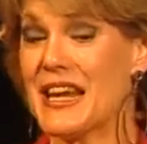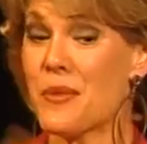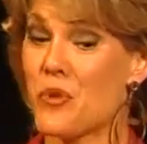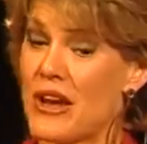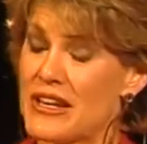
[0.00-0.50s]
and
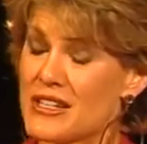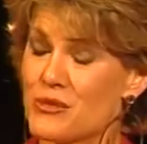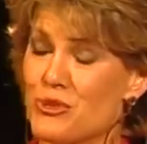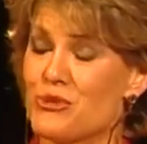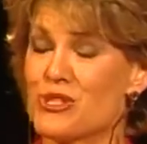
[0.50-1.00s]
I'm writing
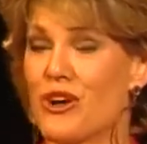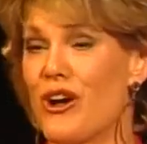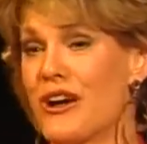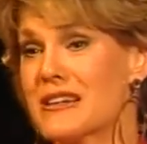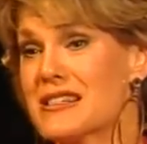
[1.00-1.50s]
some new
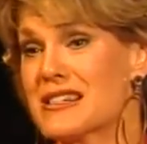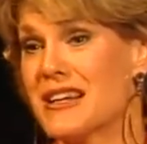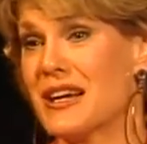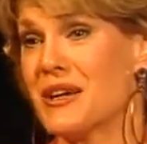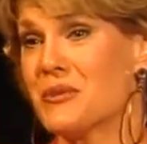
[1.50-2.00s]
songs
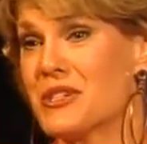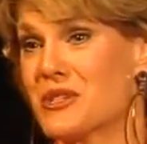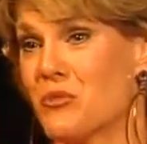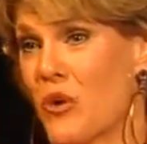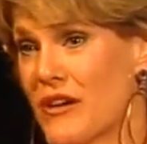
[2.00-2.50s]
with
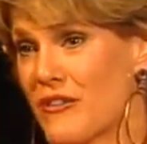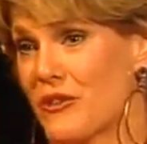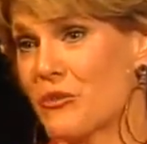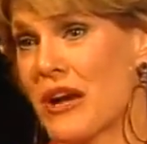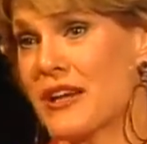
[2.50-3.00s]
some
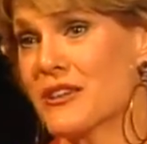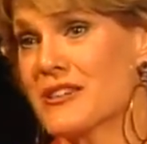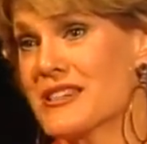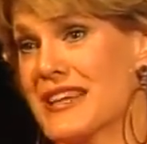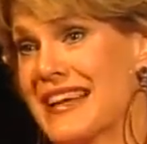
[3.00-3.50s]
wonderful writers,